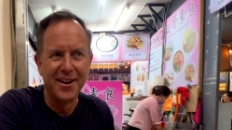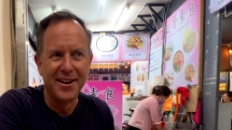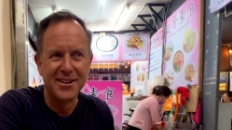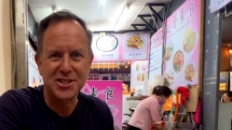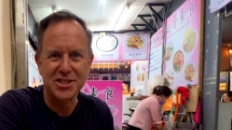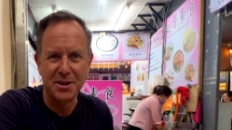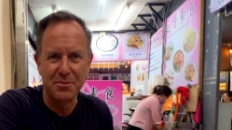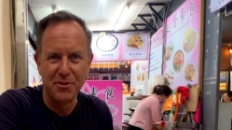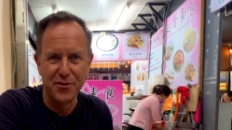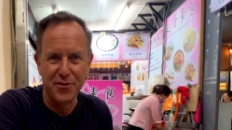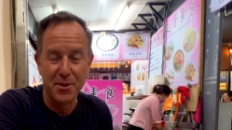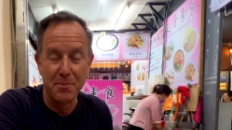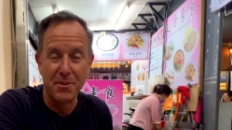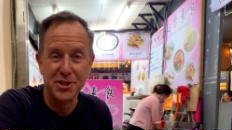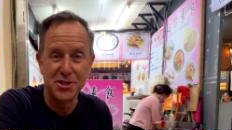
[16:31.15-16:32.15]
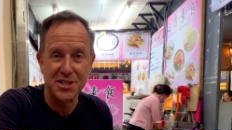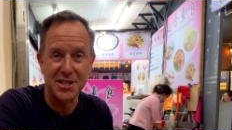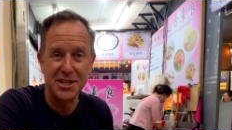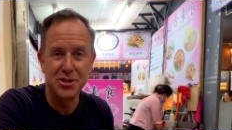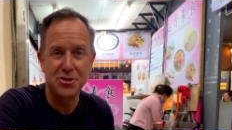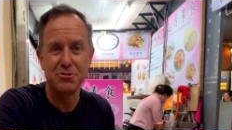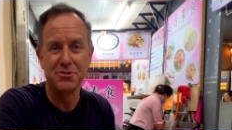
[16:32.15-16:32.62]
some of the most
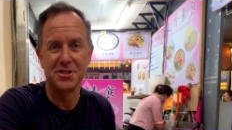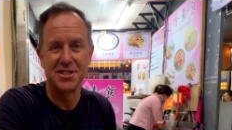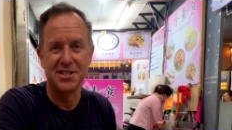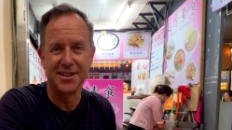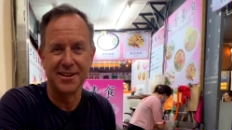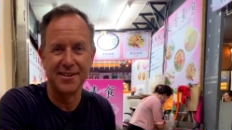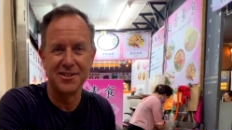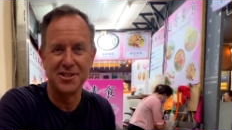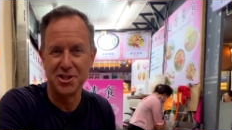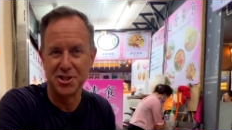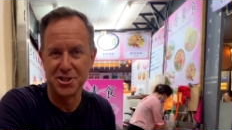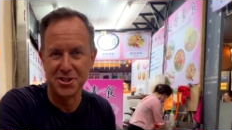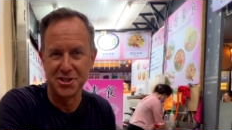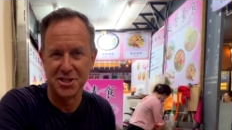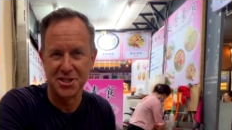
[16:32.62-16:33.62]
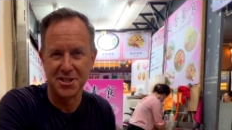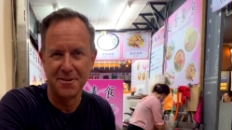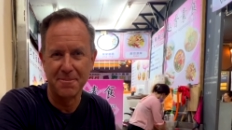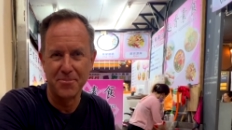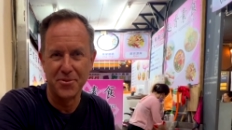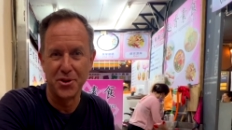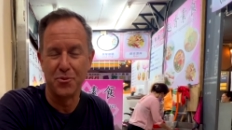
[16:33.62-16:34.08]
interesting dishes
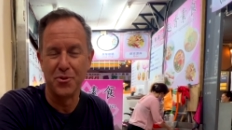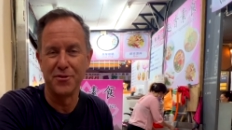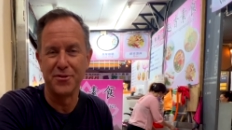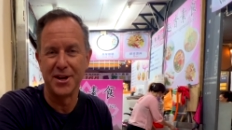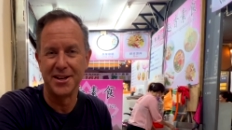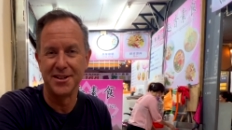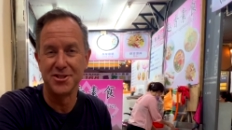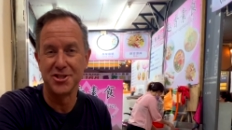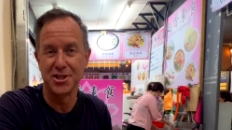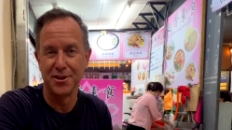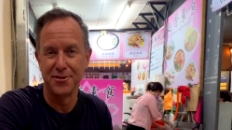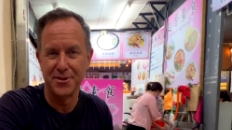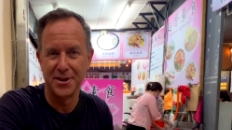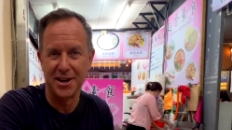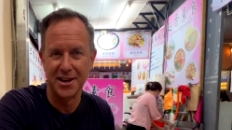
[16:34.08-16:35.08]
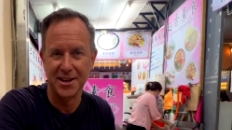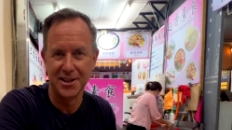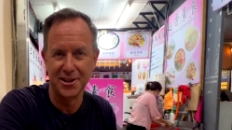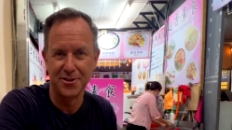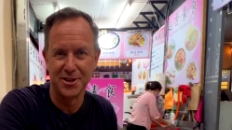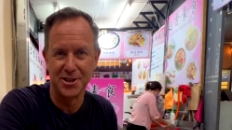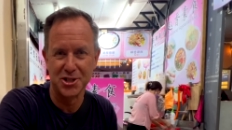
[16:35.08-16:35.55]
that we've had so far
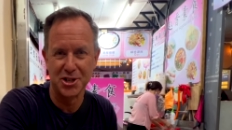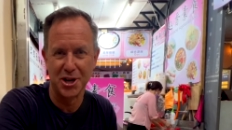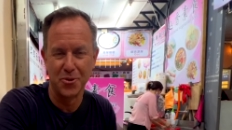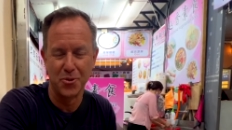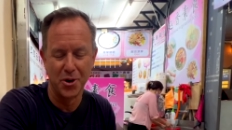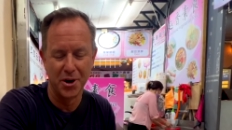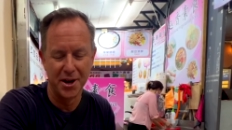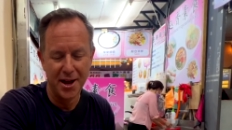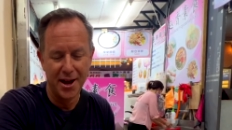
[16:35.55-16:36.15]
here in Taiwan.